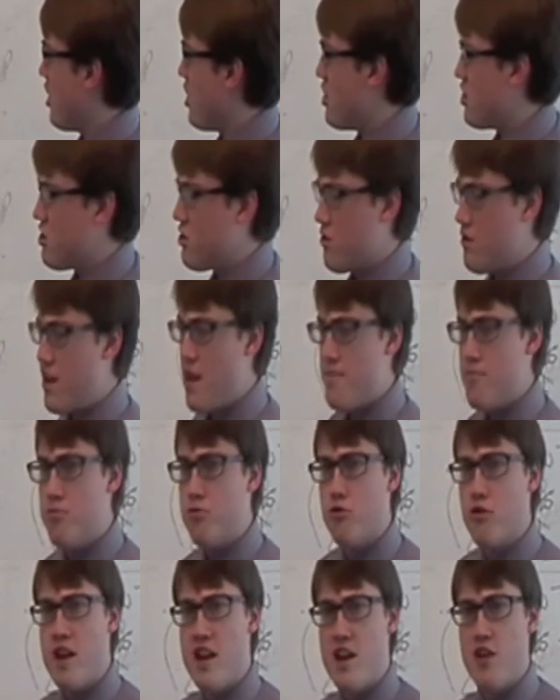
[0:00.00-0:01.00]
So they
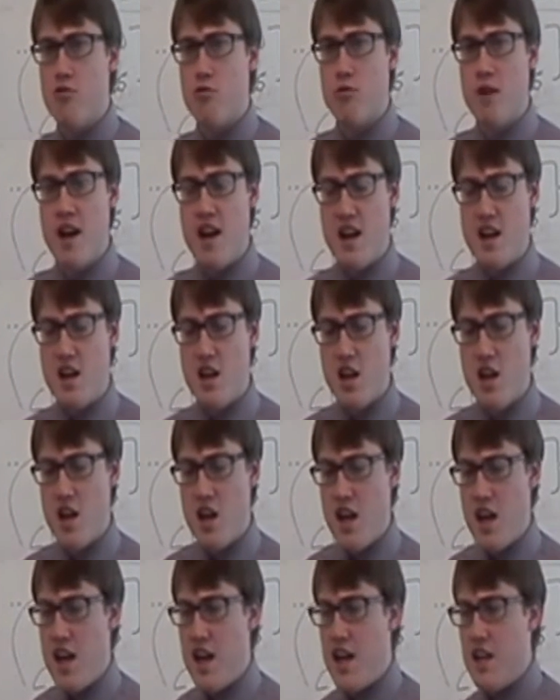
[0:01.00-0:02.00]
break rank
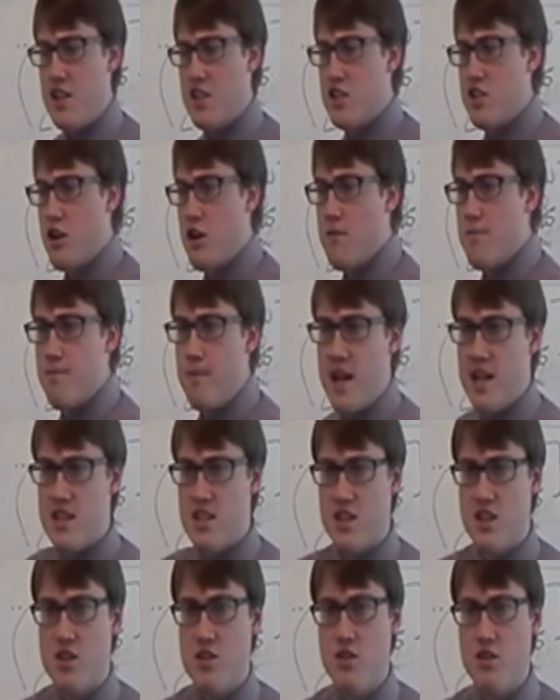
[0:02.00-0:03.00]
and just start
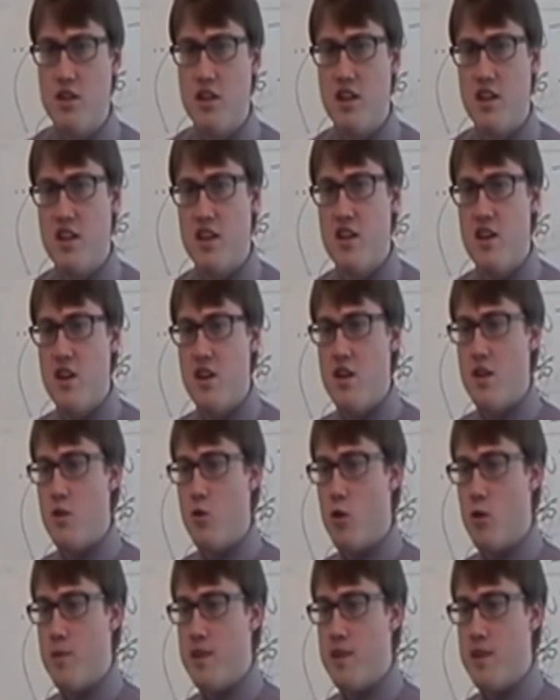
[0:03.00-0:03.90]
massacring Norman